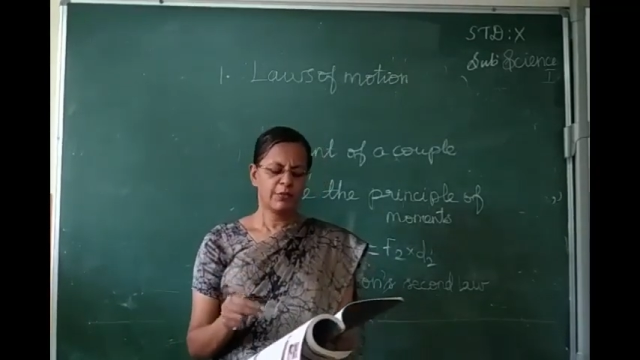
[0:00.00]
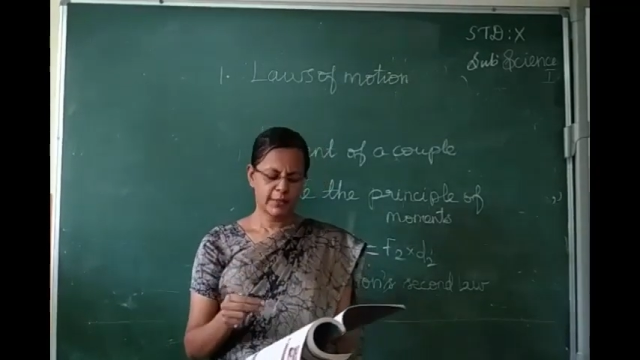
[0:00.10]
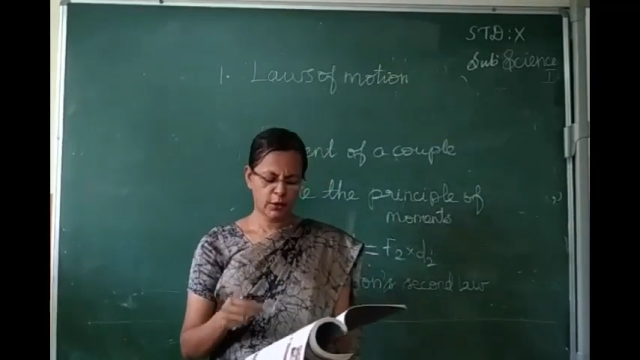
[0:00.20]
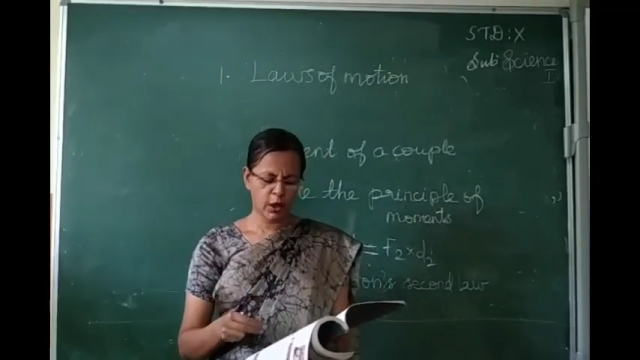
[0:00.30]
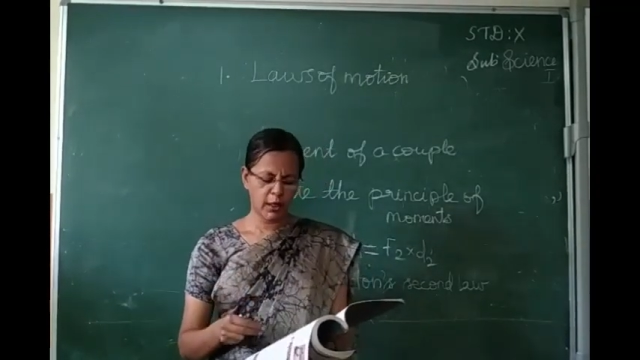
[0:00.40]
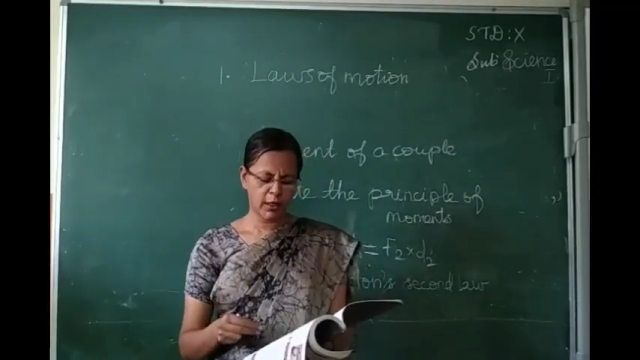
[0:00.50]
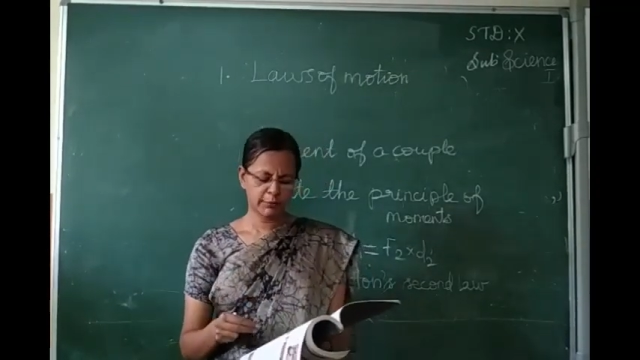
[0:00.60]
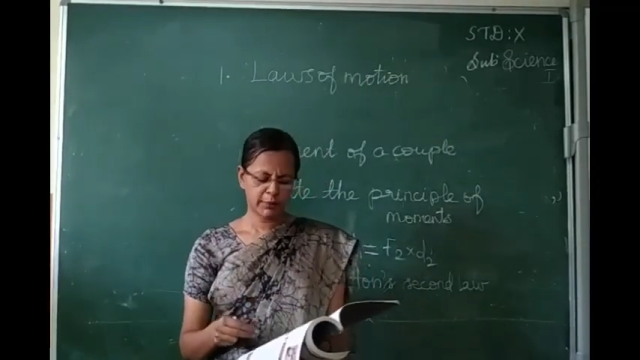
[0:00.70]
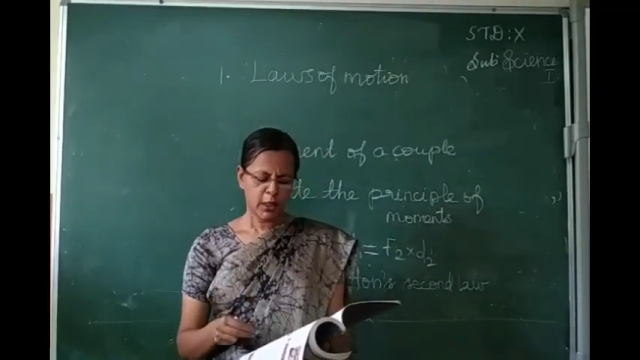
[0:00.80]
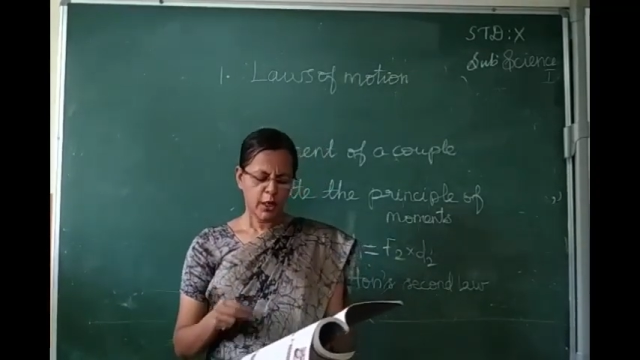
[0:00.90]
First
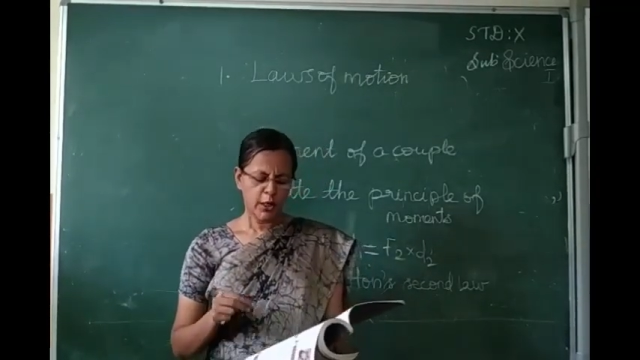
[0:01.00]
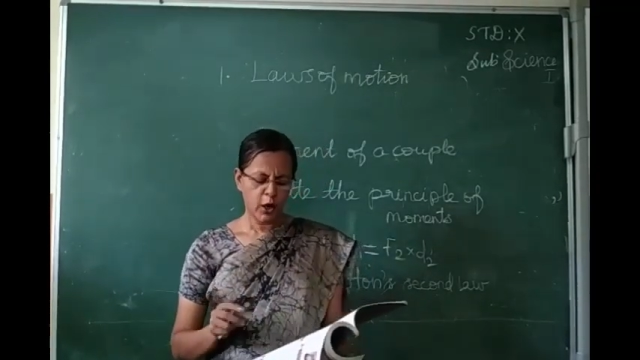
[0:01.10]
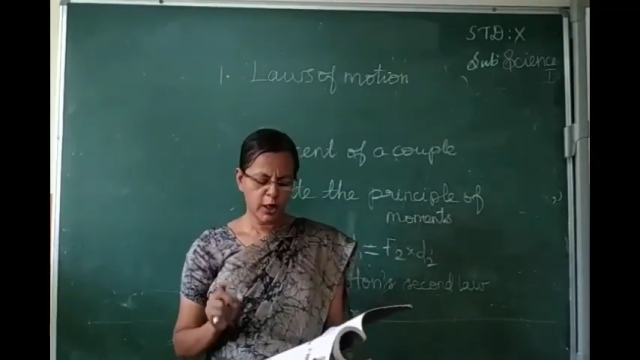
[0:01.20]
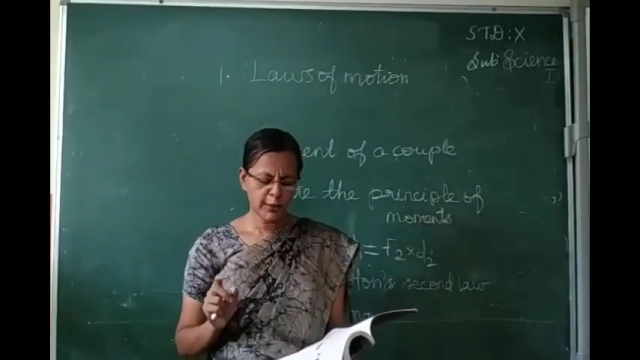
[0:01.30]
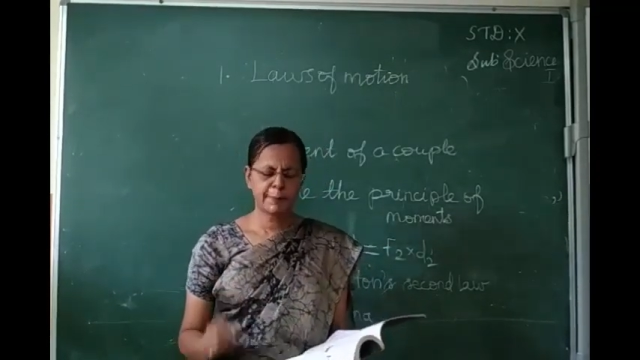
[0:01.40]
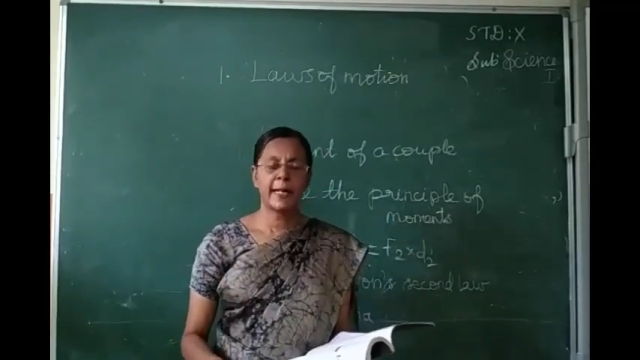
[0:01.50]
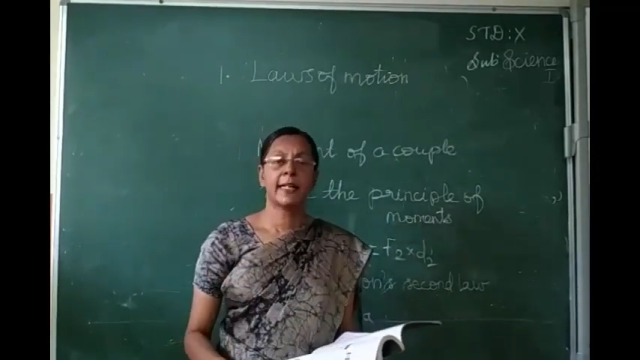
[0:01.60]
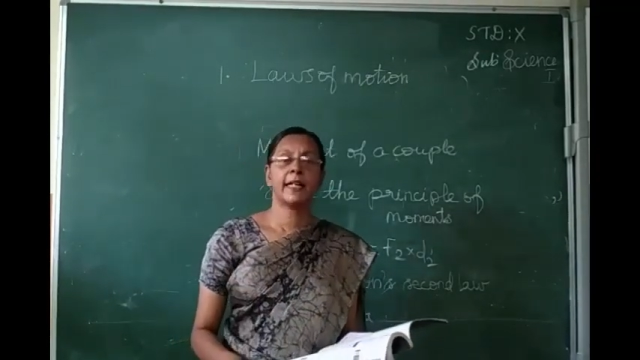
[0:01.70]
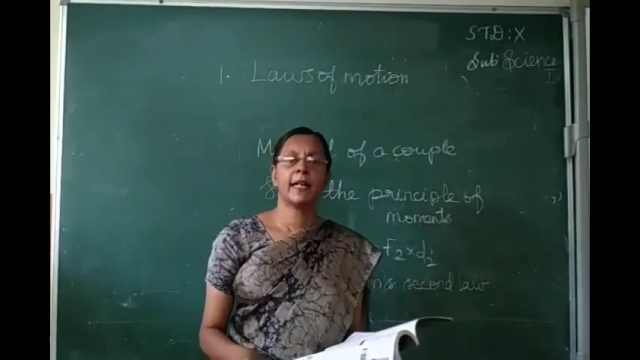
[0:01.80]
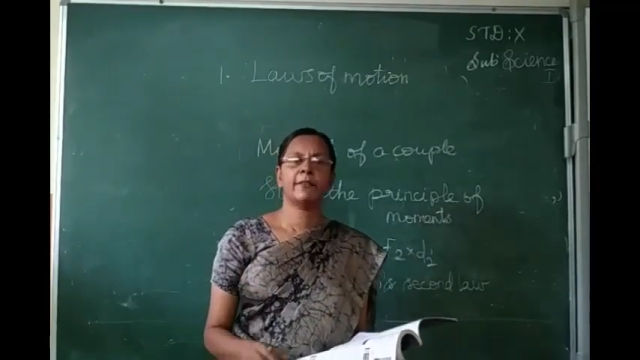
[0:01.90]
column, last
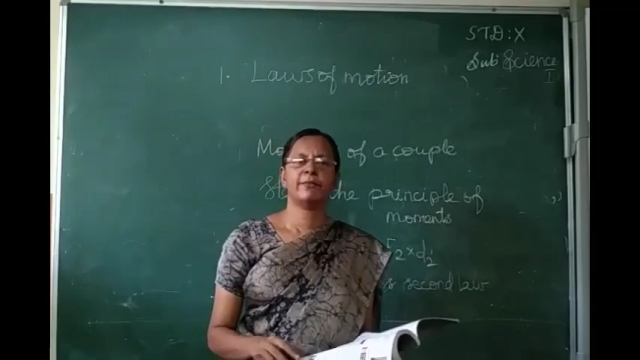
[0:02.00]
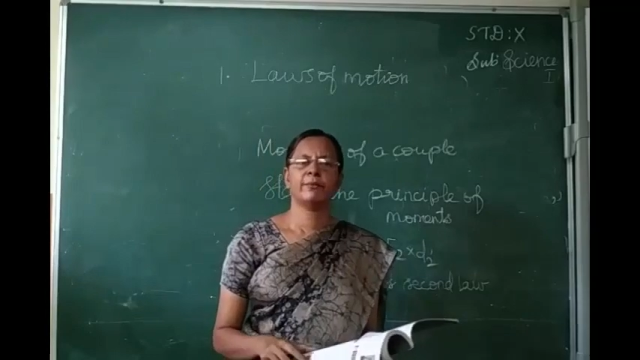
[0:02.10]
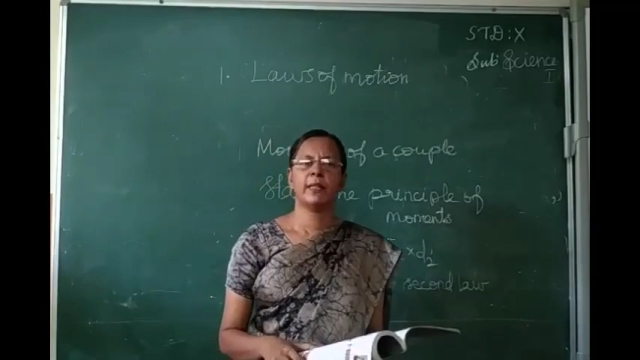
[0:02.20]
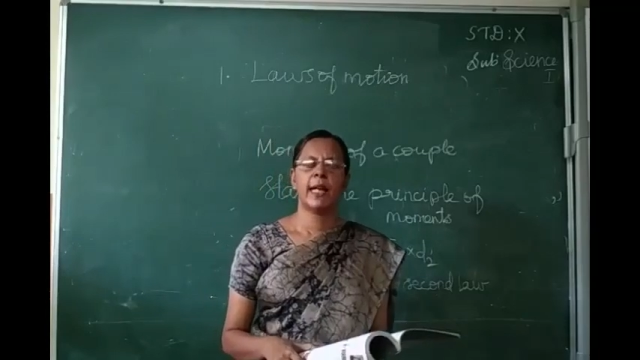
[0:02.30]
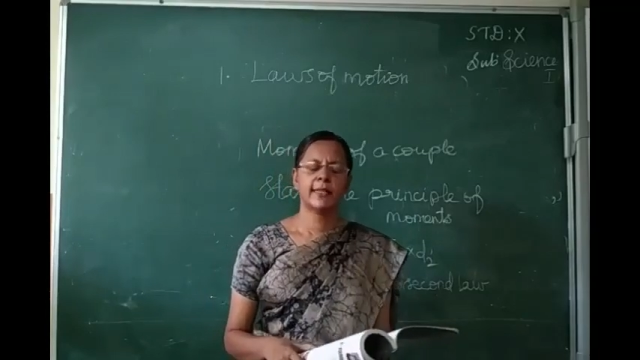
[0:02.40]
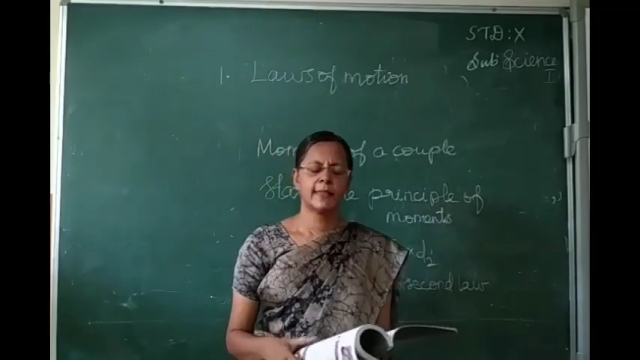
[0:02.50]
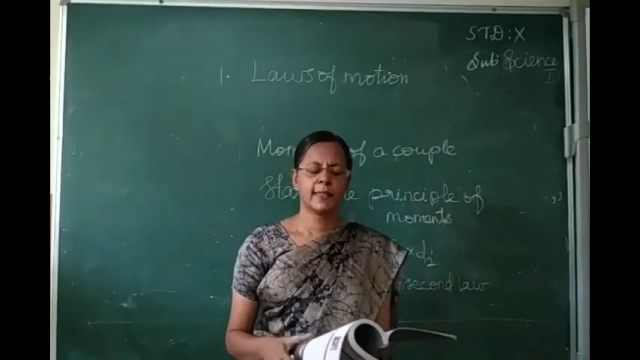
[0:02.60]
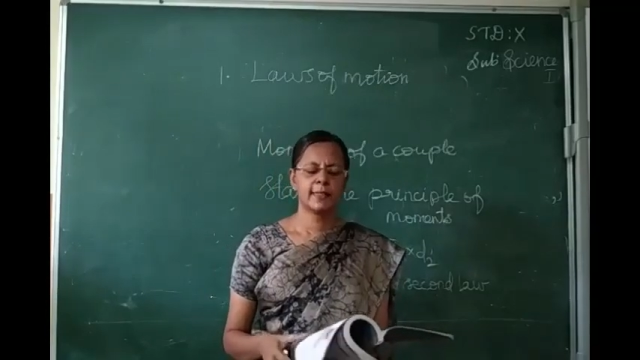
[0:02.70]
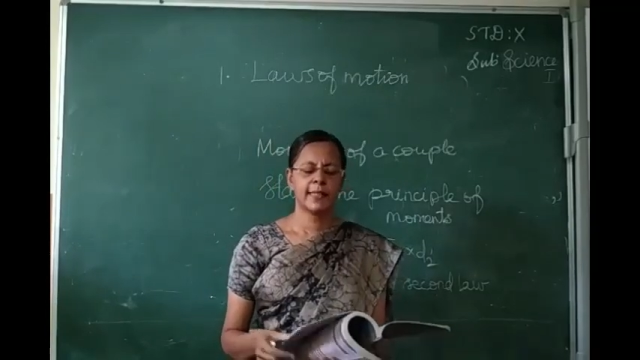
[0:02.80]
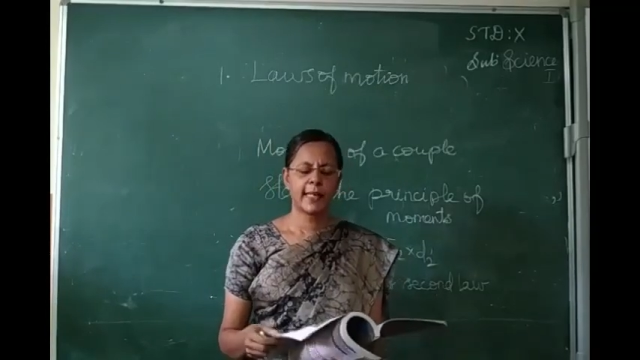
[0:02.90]
paragraph. The
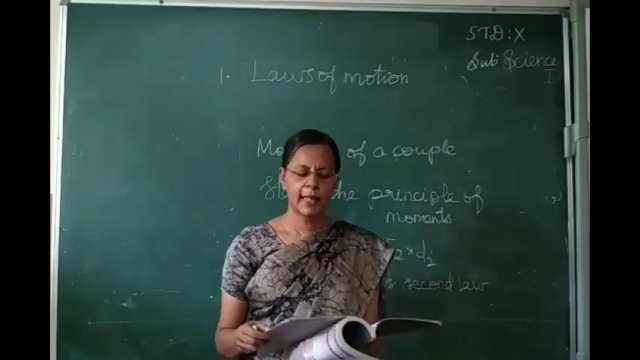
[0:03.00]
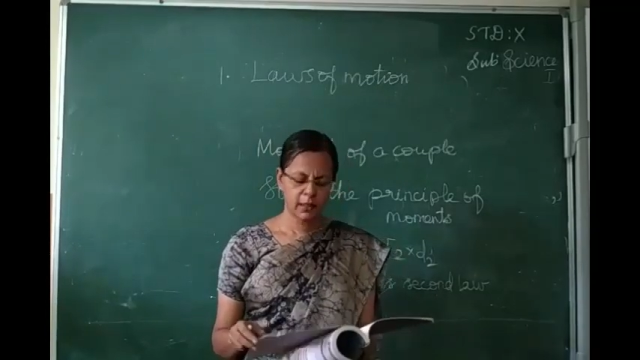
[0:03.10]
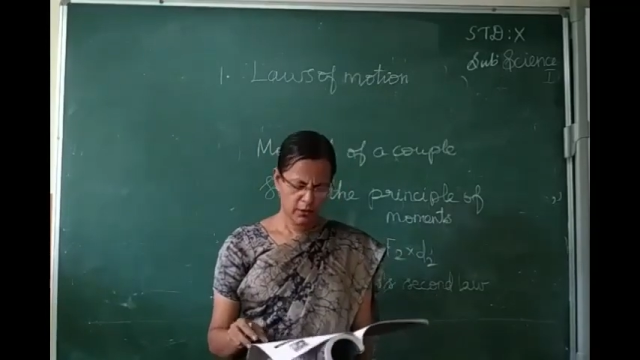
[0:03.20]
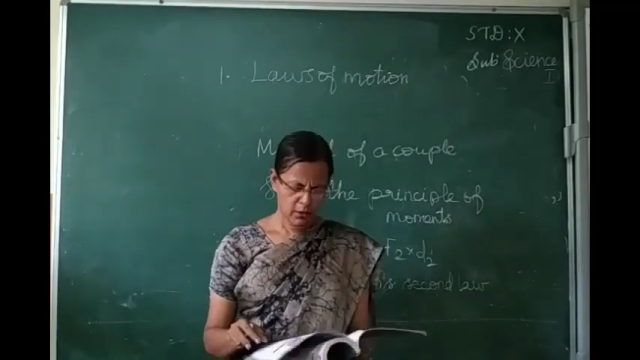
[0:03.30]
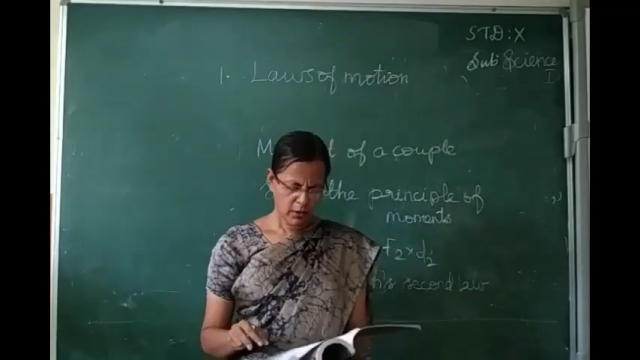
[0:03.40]
answer is there.